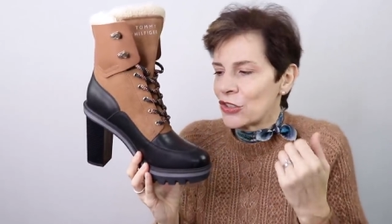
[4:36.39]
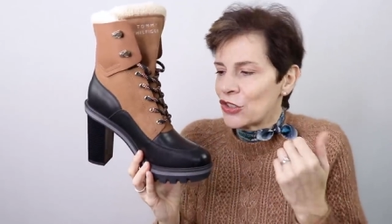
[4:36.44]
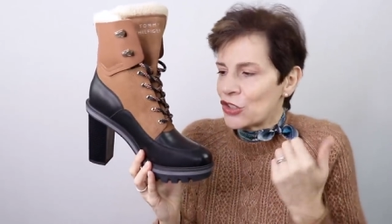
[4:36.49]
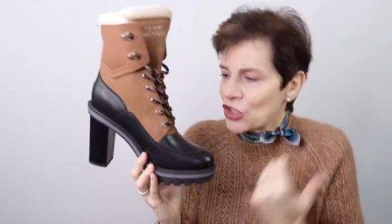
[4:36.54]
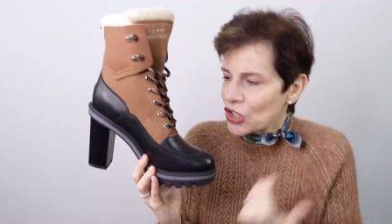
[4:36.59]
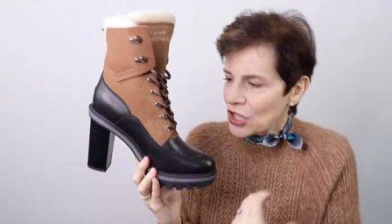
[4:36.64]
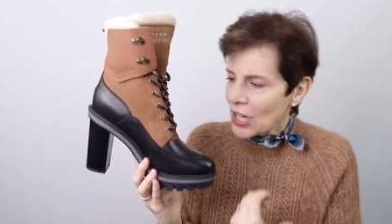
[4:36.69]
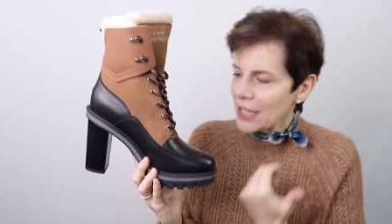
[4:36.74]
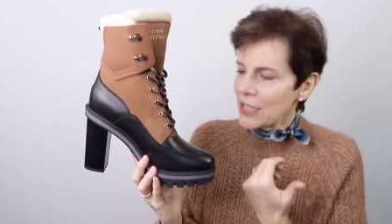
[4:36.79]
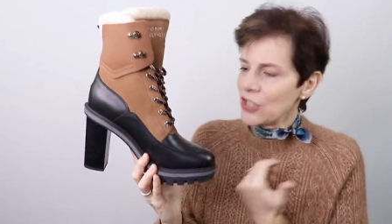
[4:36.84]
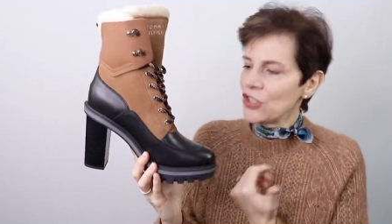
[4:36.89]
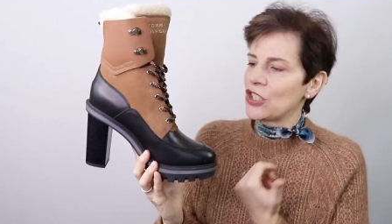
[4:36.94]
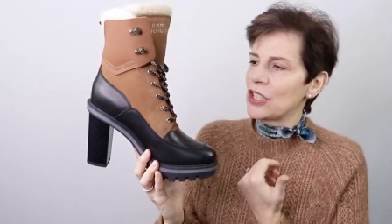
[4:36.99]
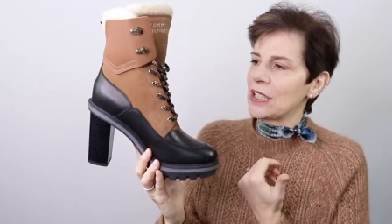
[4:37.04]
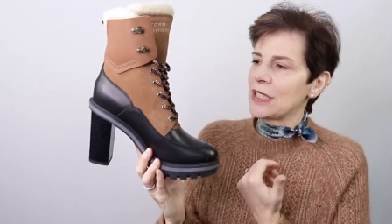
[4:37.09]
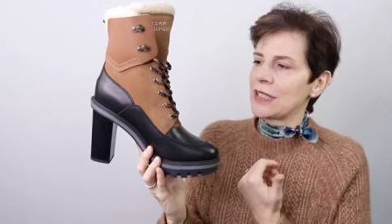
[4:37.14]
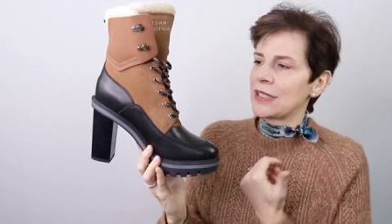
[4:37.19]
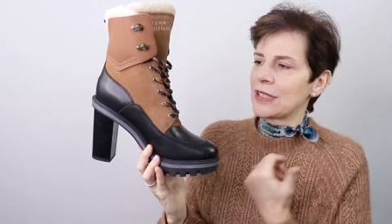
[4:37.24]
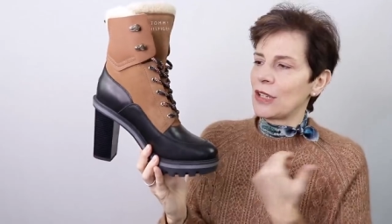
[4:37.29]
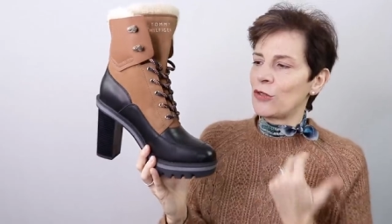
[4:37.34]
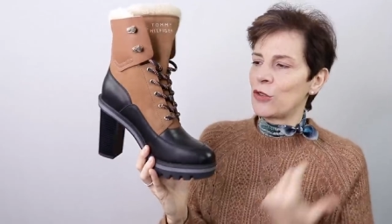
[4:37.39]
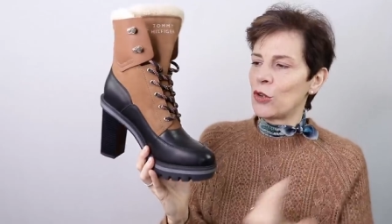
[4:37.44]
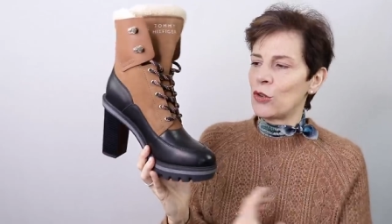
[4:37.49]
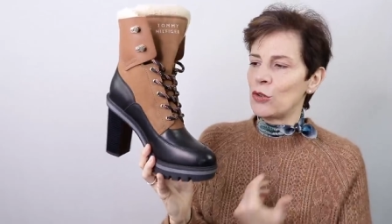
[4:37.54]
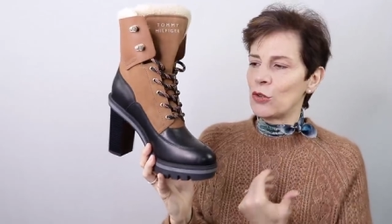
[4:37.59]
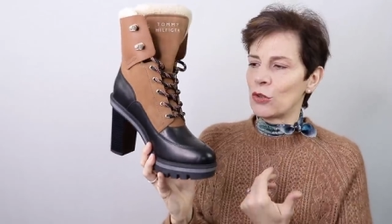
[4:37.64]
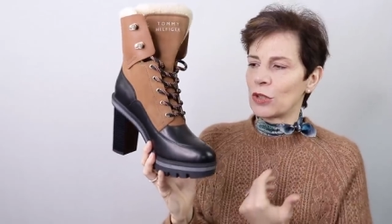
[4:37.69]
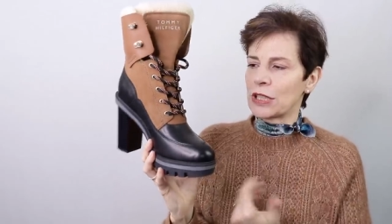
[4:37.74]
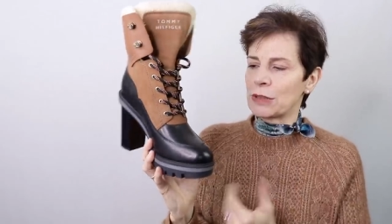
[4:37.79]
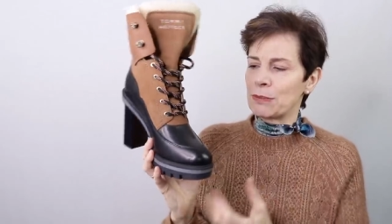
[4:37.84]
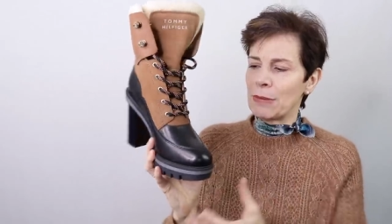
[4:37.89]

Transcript: changes the look.